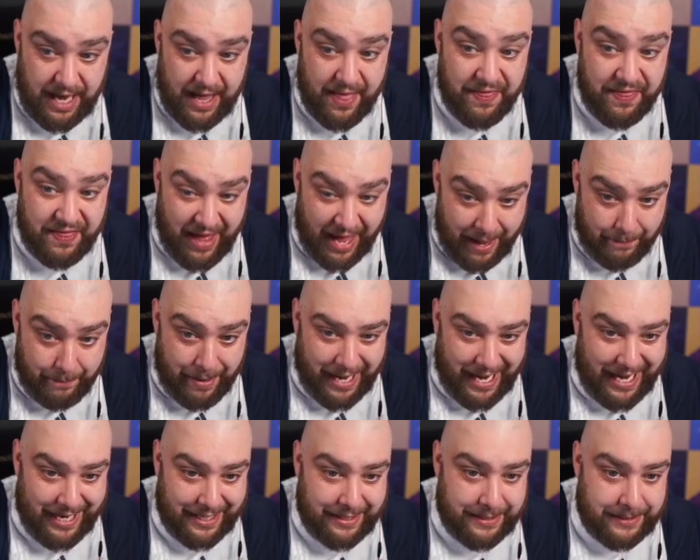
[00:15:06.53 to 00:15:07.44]
That
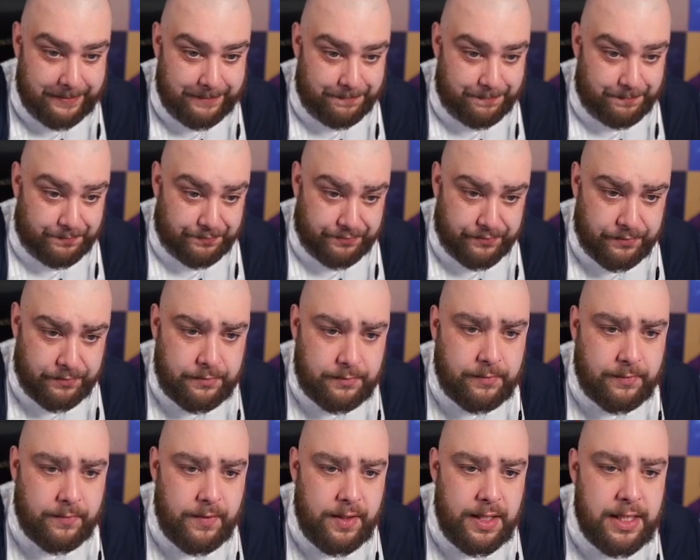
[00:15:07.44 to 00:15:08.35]
pack.
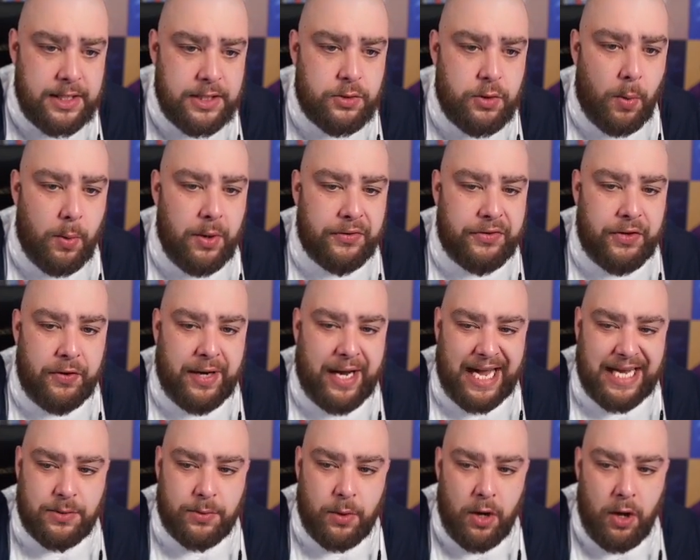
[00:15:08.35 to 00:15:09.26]
So what we'll do,
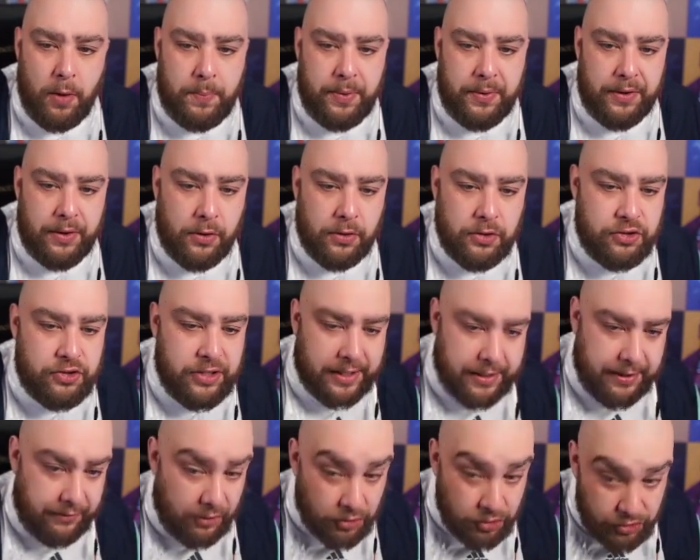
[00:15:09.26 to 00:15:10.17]
guys, we'll open the 100,
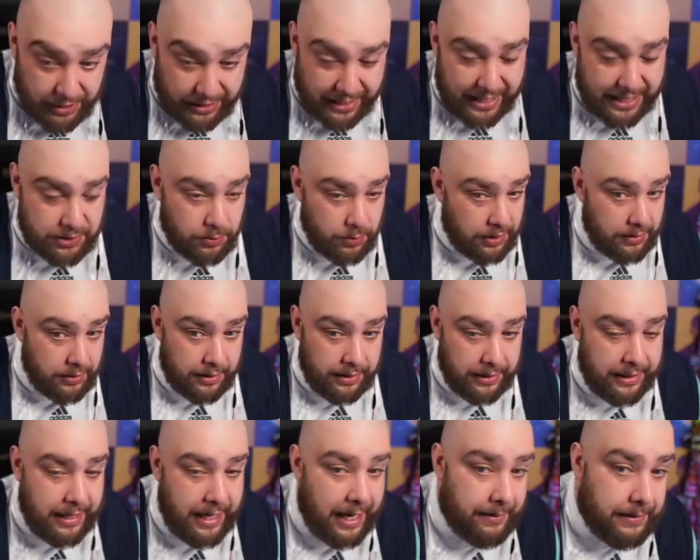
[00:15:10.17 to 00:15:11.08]
100Ks. We'll
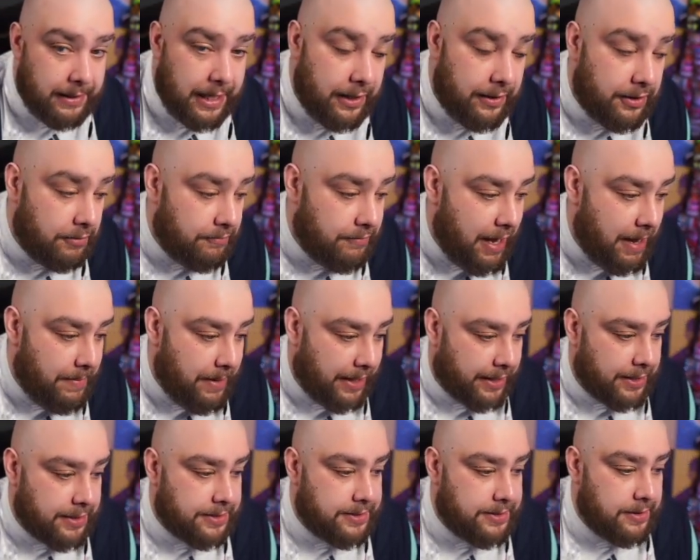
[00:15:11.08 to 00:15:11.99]
let him keep the rare
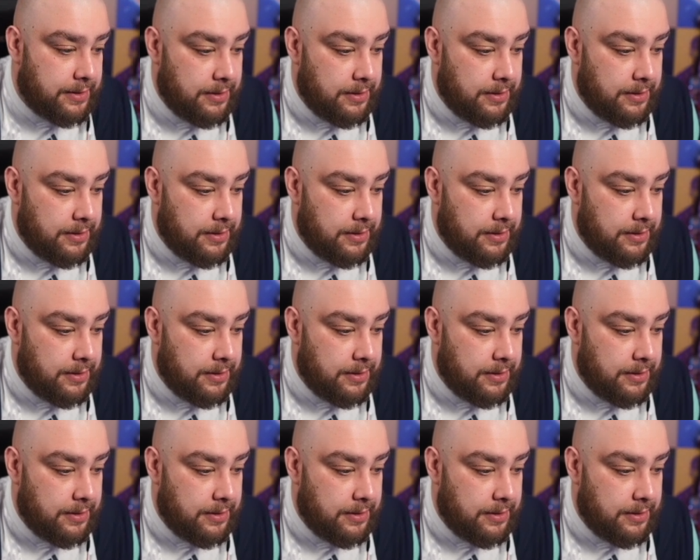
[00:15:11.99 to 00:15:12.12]
megas.